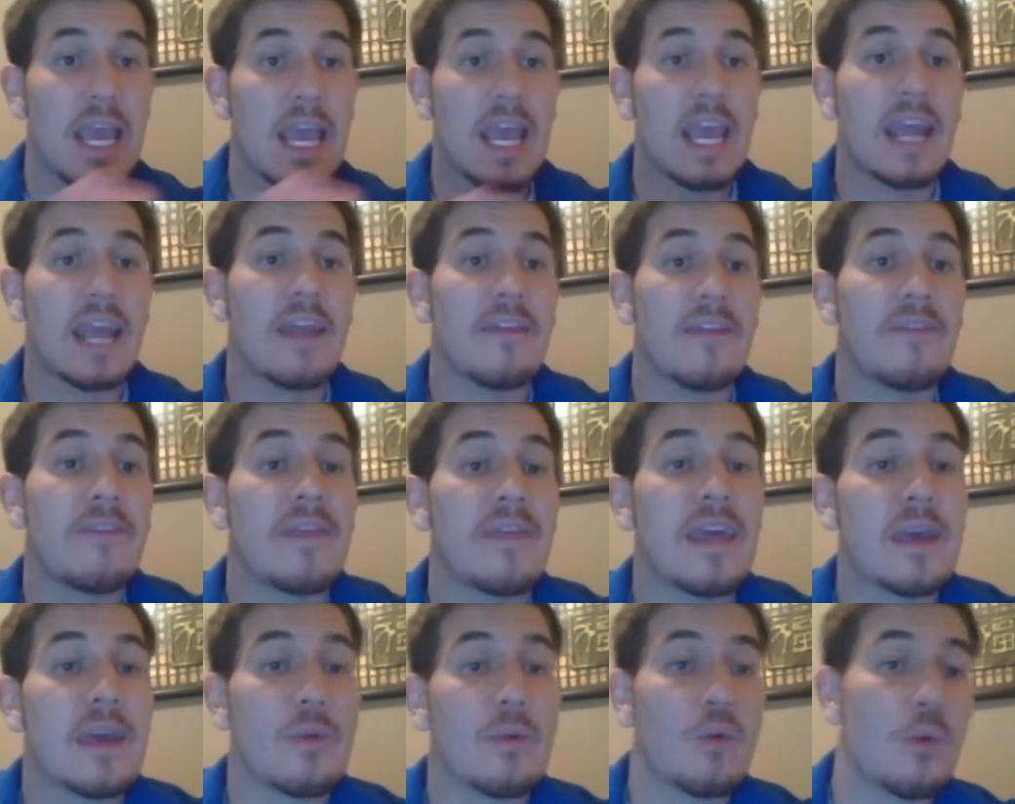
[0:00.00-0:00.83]
and
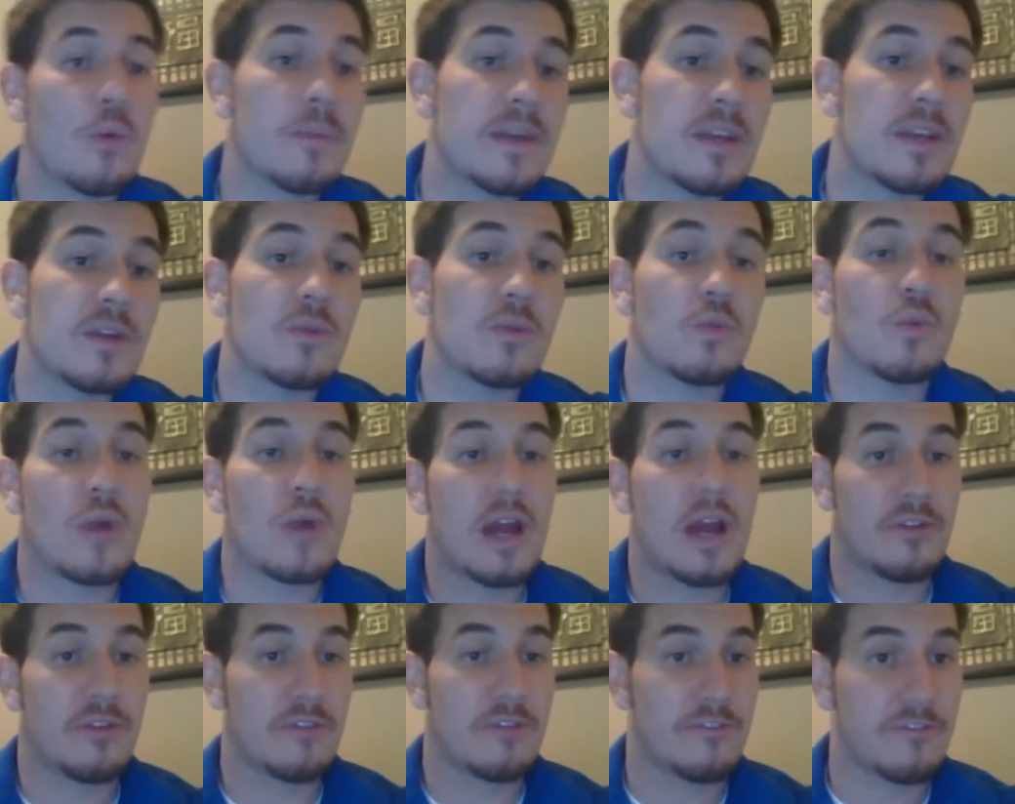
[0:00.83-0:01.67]
they will be
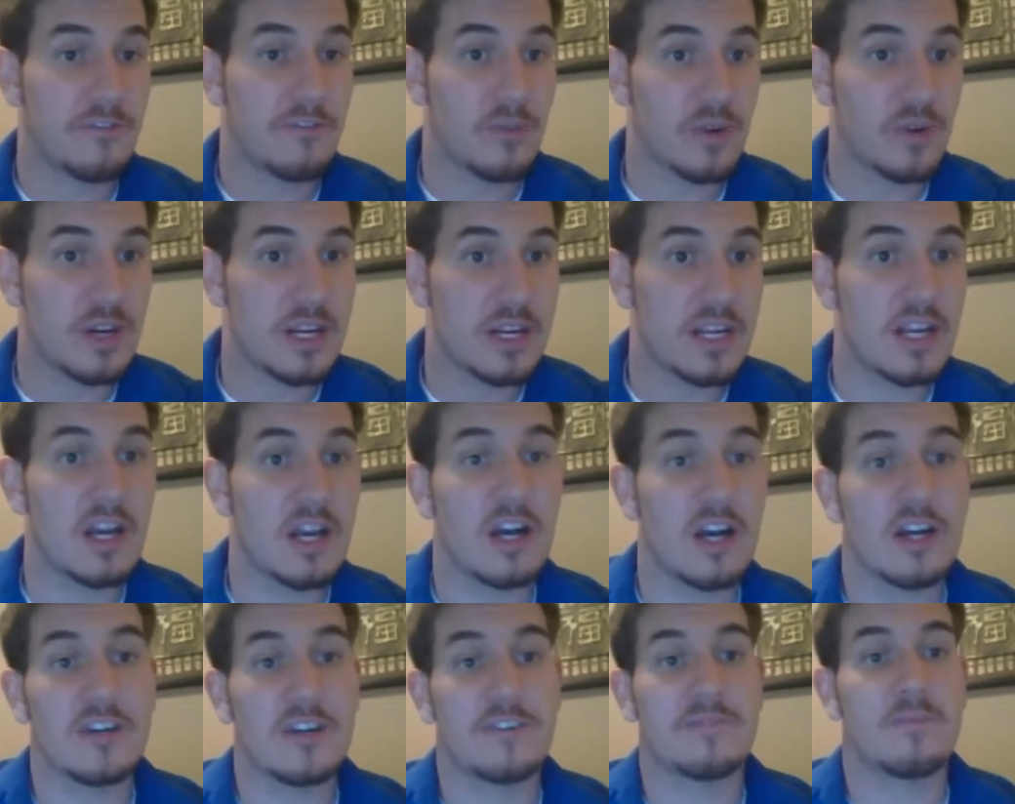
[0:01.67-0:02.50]
rather free
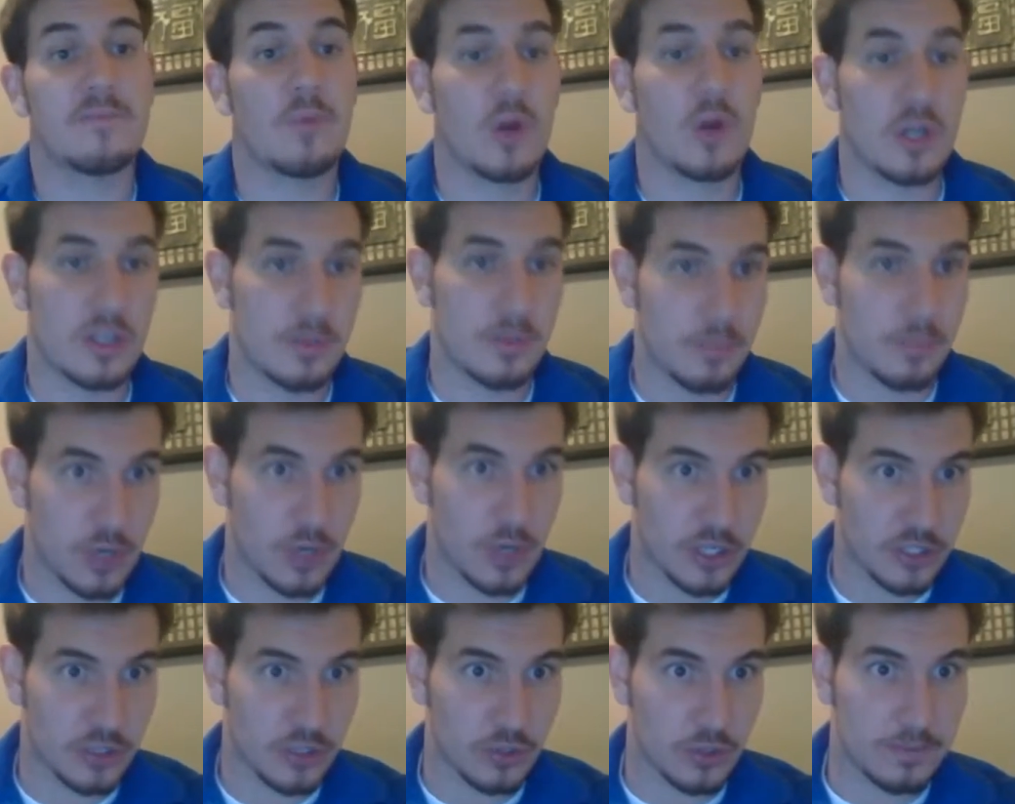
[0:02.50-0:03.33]
of market
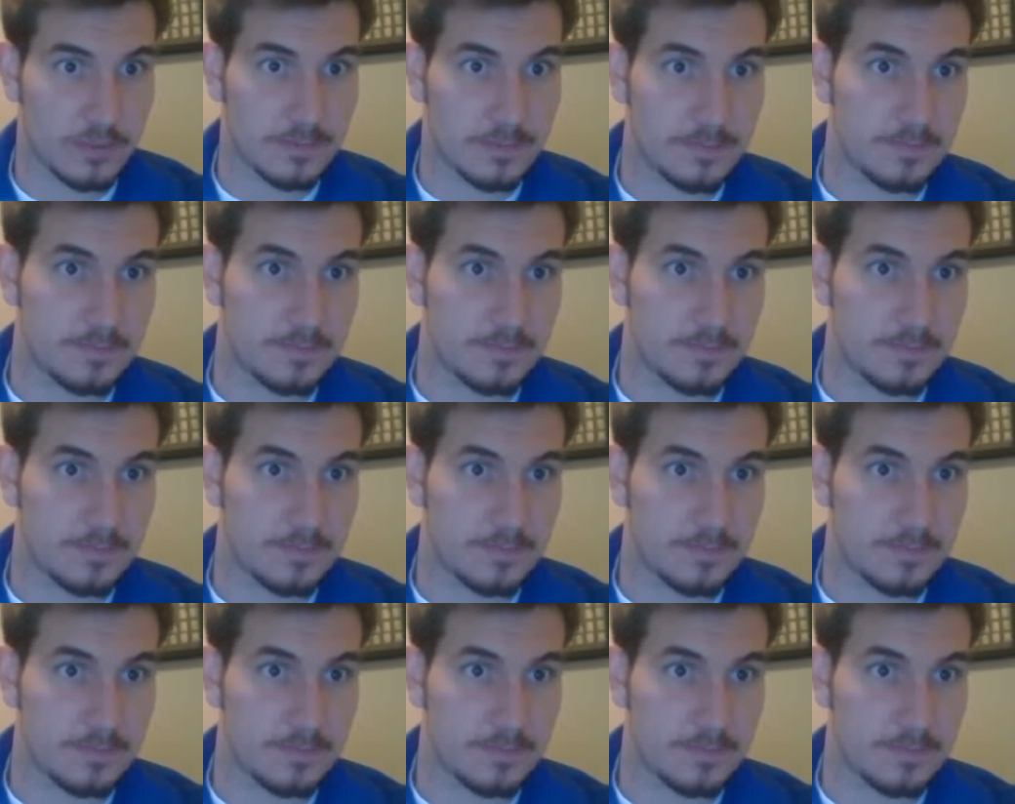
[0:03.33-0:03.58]
pressure.